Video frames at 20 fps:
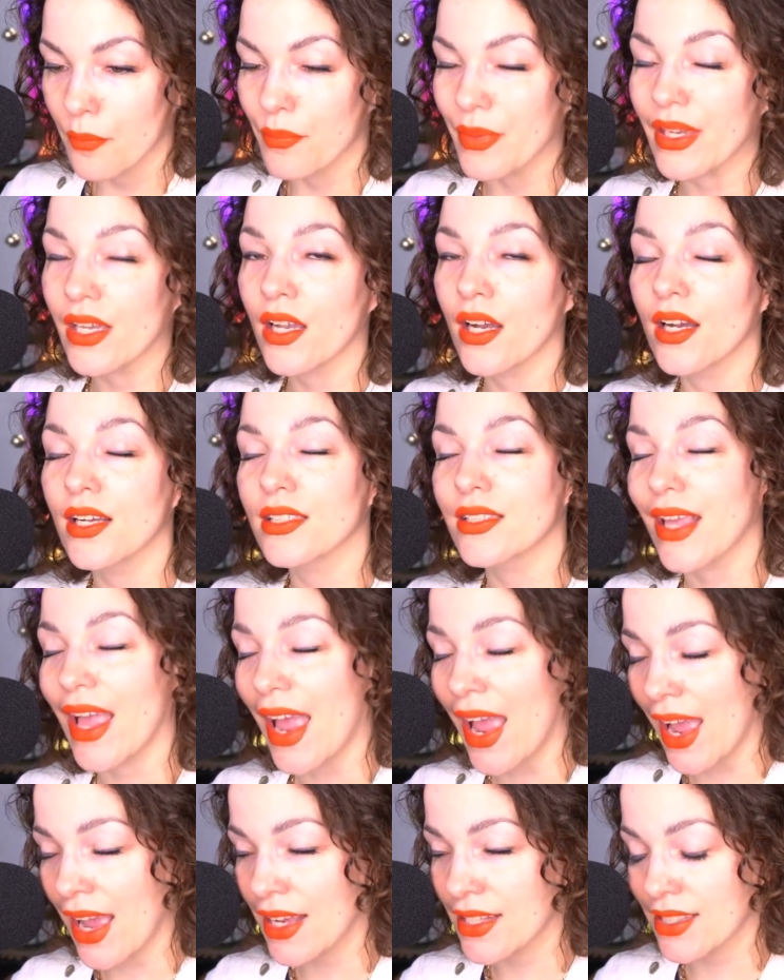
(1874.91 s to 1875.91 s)
because
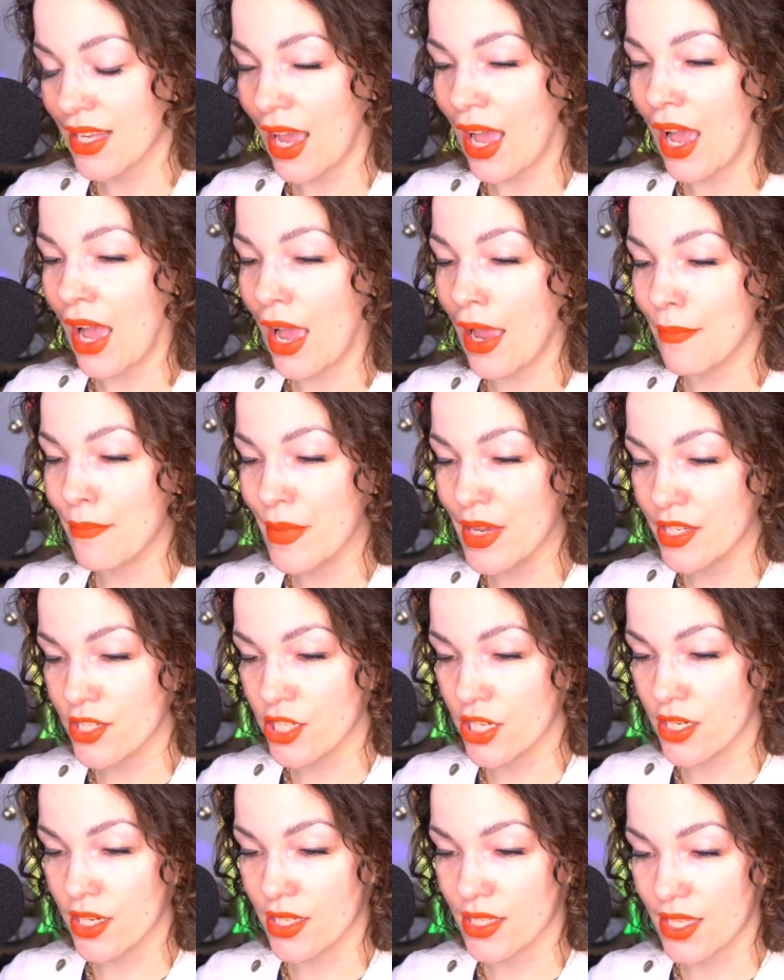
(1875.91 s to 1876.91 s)
as I
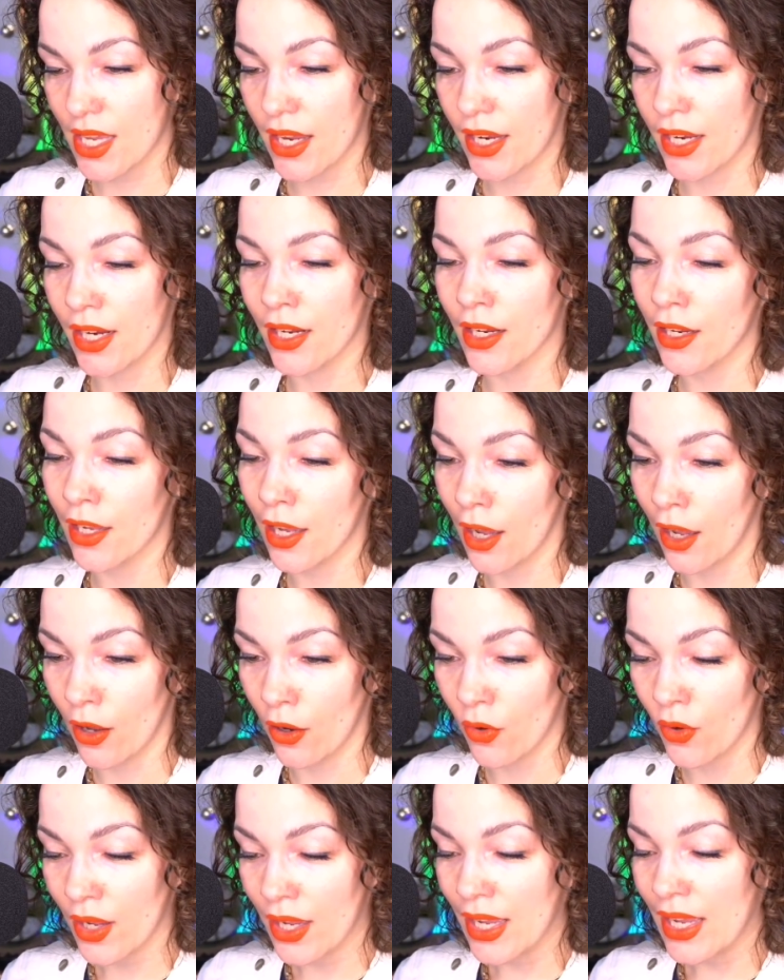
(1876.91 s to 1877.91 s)
mentioned a second
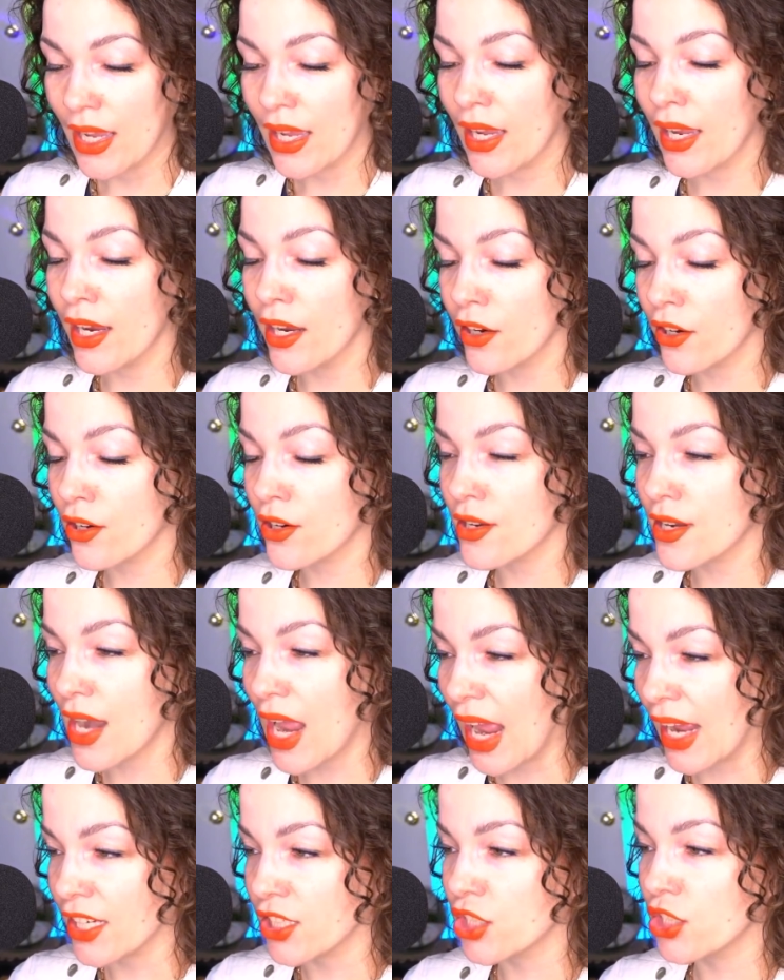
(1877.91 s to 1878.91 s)
ago,
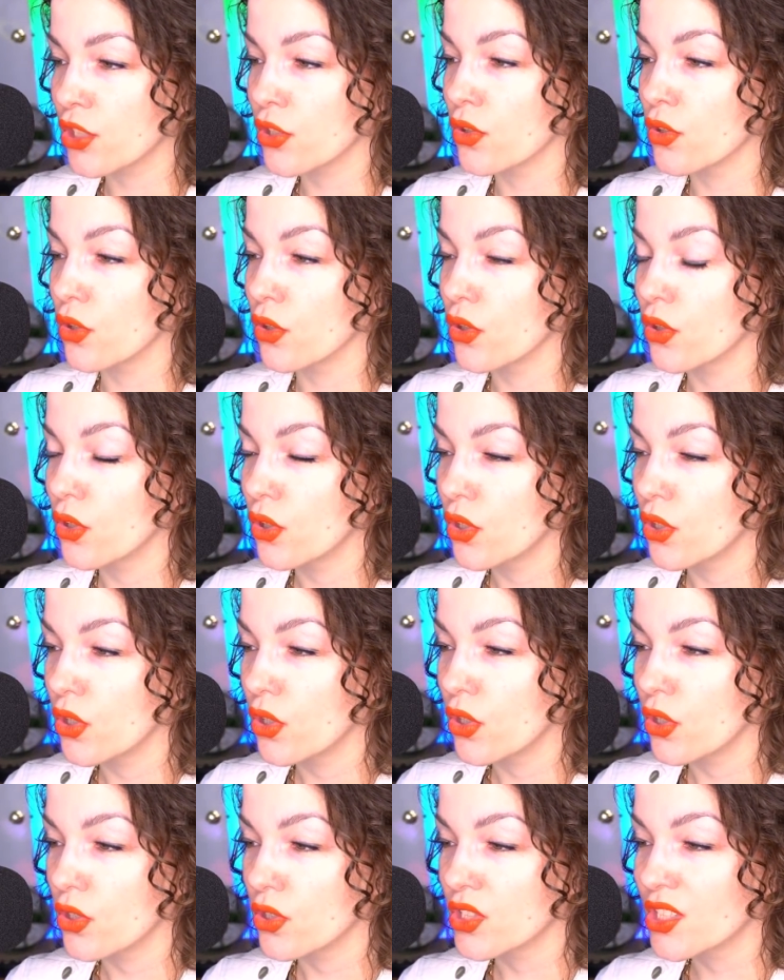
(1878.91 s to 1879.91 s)
international
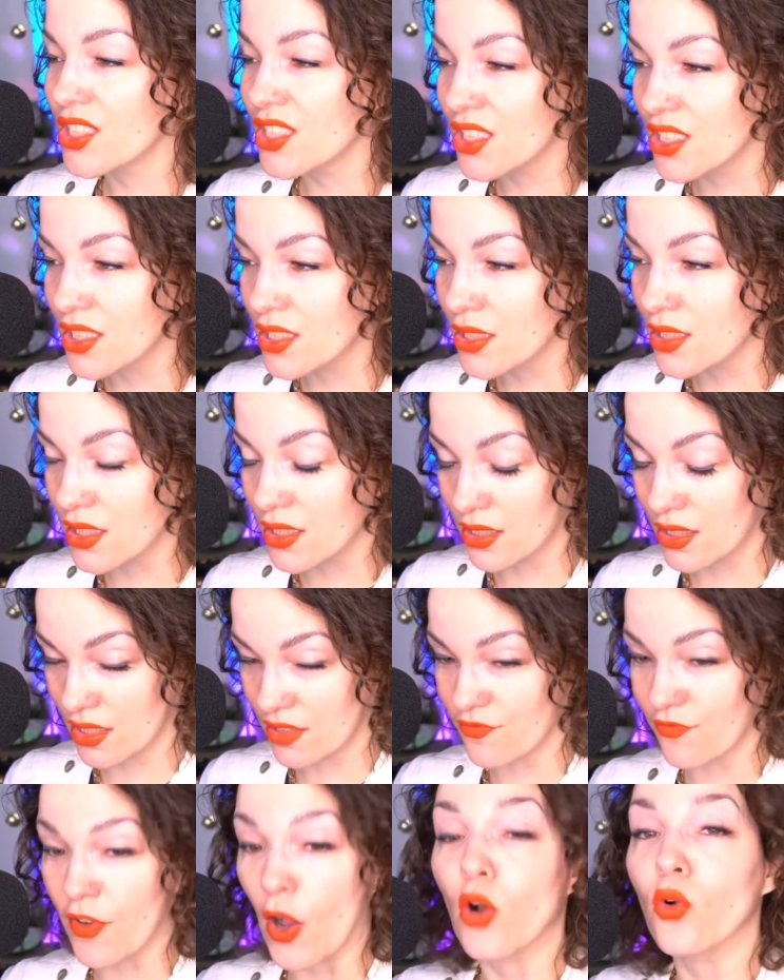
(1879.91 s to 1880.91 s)

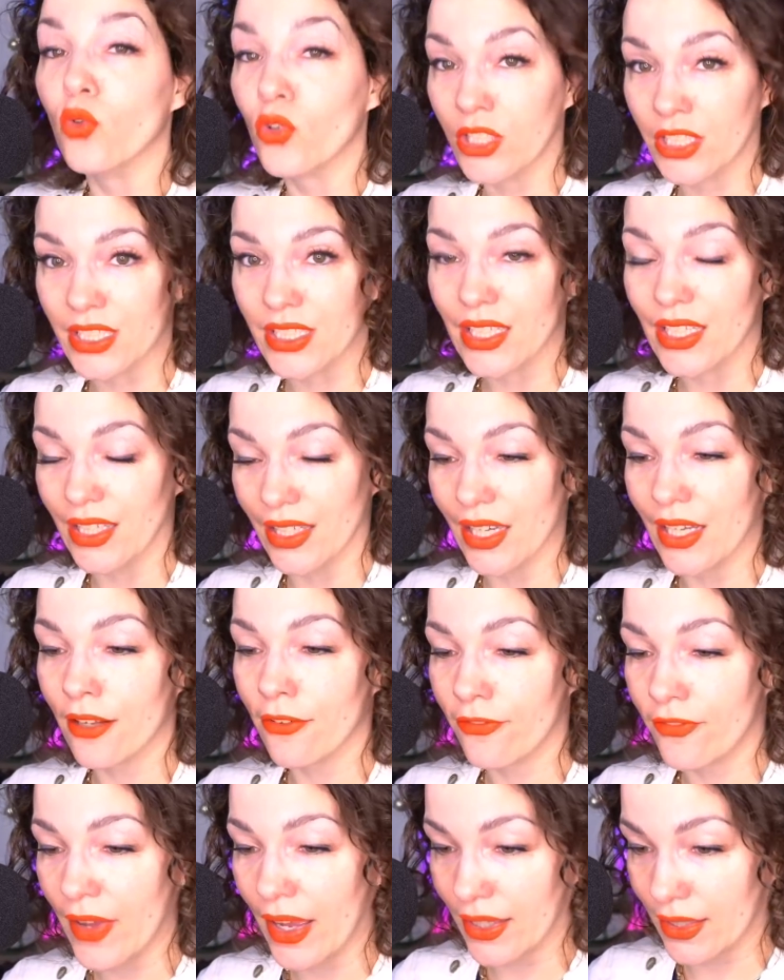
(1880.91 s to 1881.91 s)
folks get
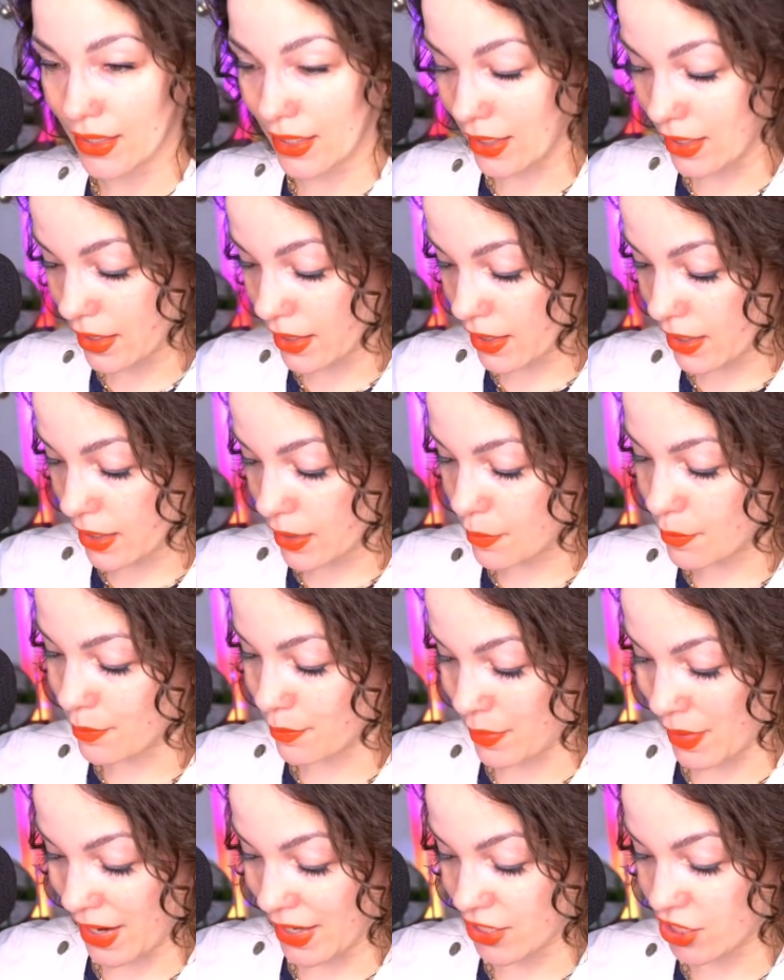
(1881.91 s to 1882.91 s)
affected
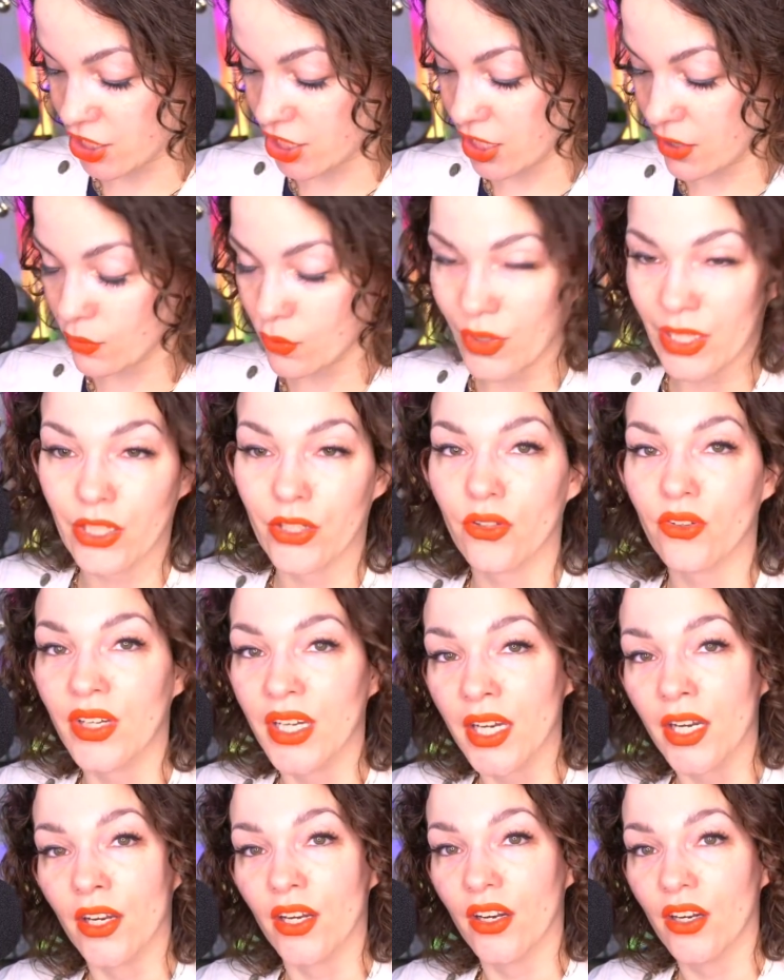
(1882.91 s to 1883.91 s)
by shit we do
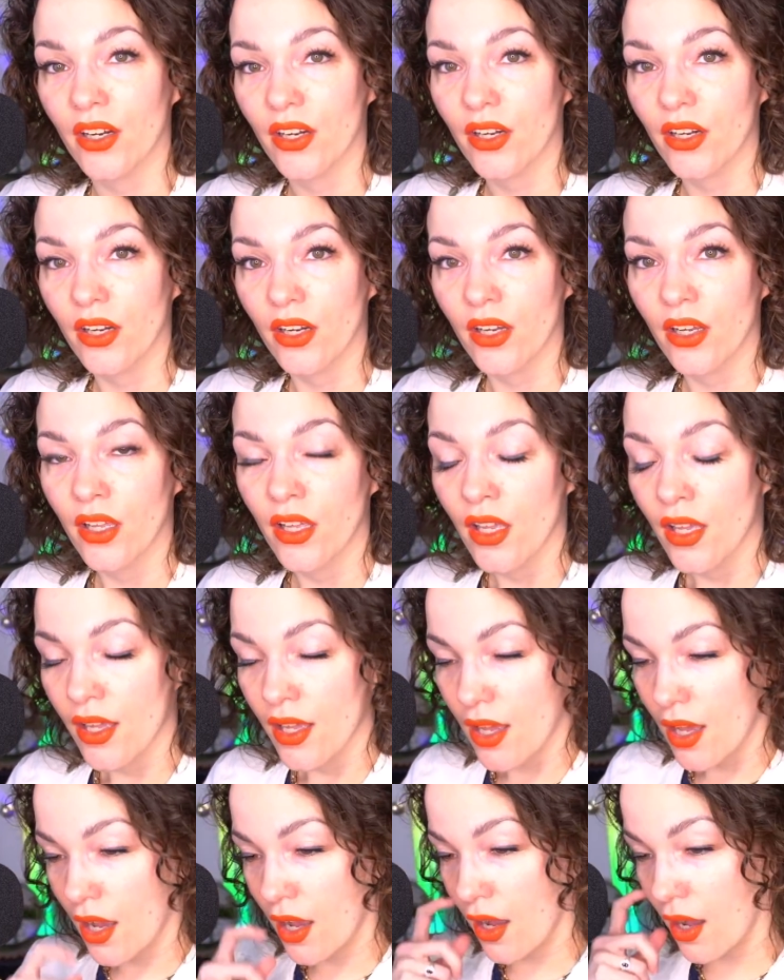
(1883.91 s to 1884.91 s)
here.
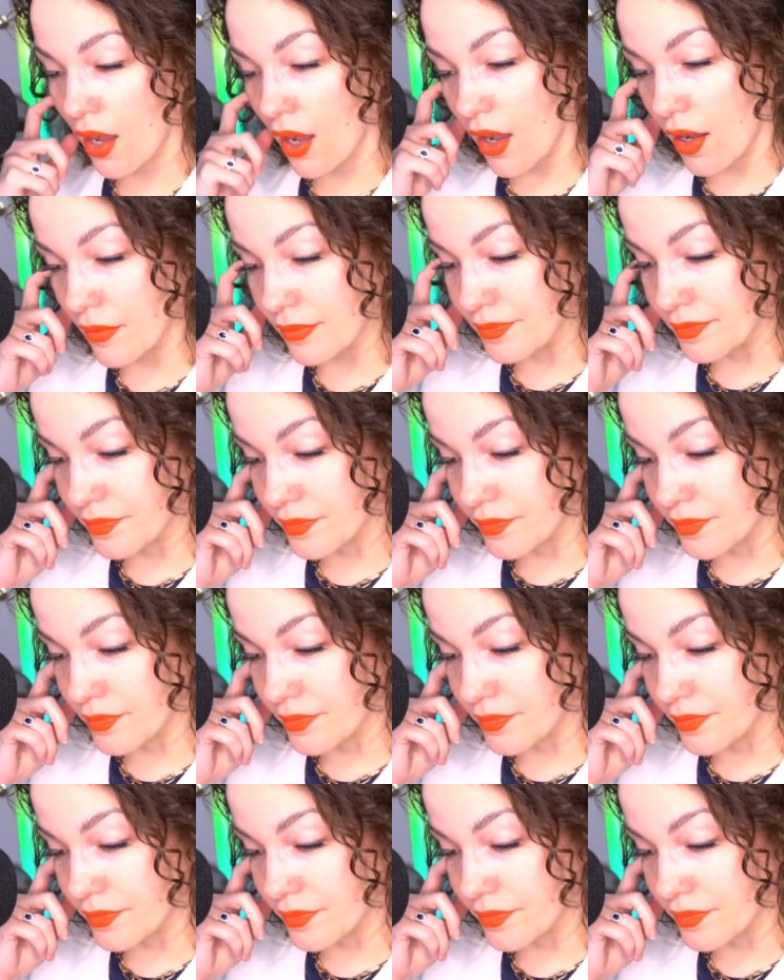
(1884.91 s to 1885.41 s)
For